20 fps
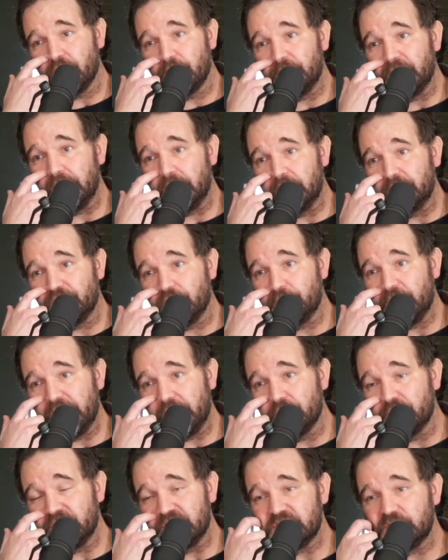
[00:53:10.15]
from it, from
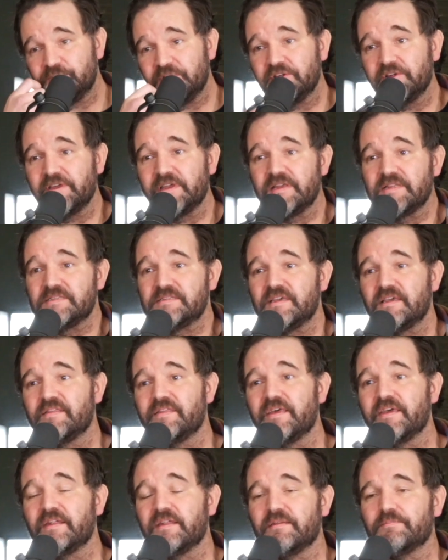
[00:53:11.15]
my own experience,
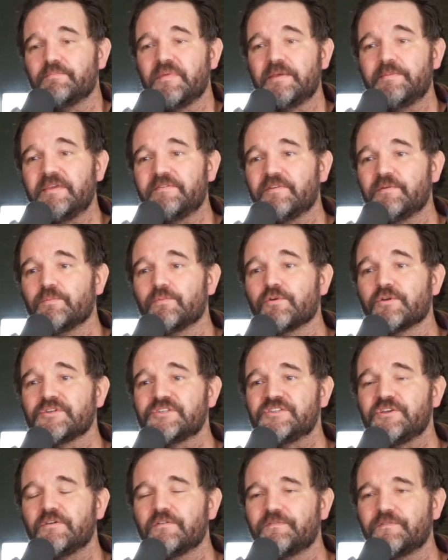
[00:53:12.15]
and then maybe even
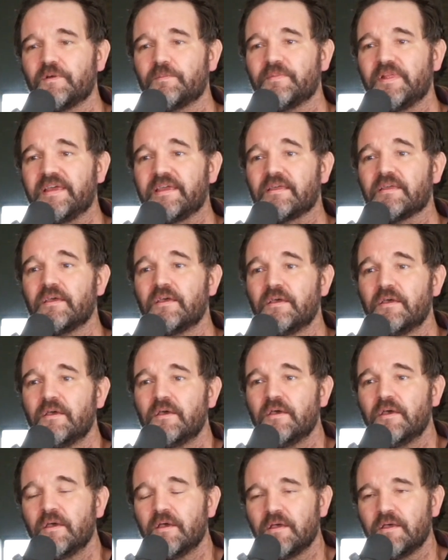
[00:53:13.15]
more so from like,
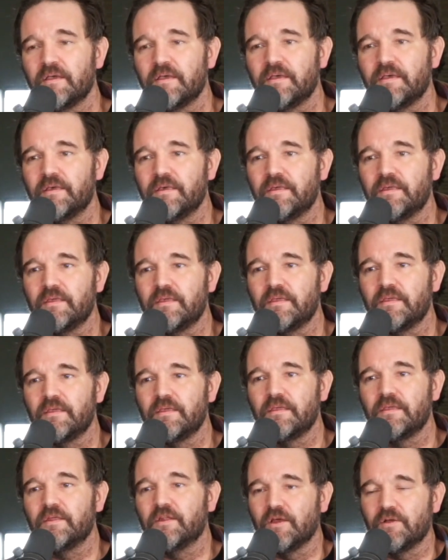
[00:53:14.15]

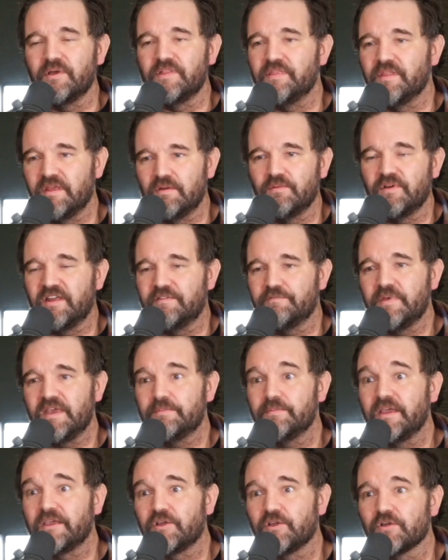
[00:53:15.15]
in what I've
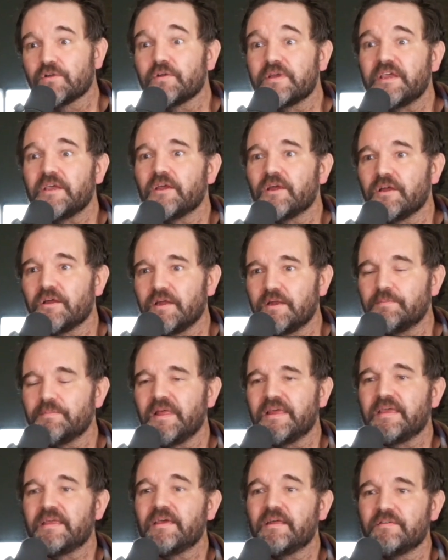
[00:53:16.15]
made my career,
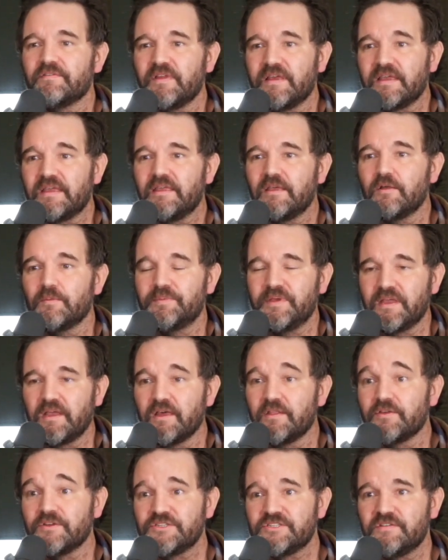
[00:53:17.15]
and like kind of like
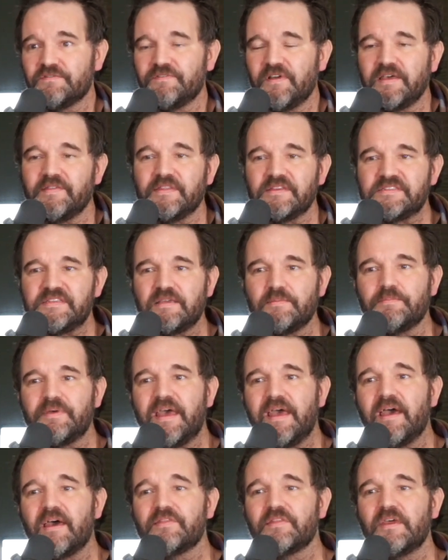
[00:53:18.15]
helping others to find the same
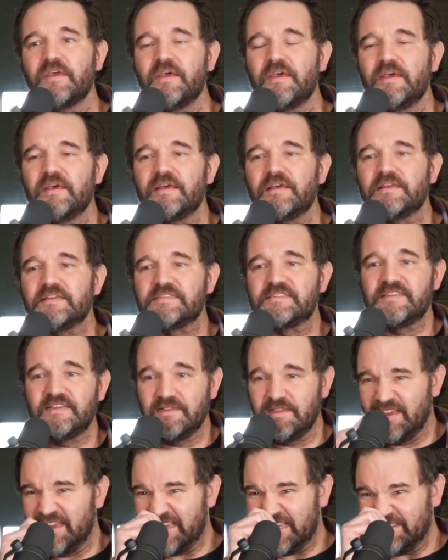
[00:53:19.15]
path, is
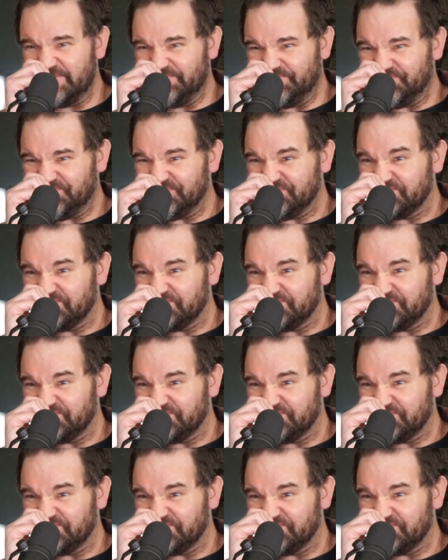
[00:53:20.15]
that like,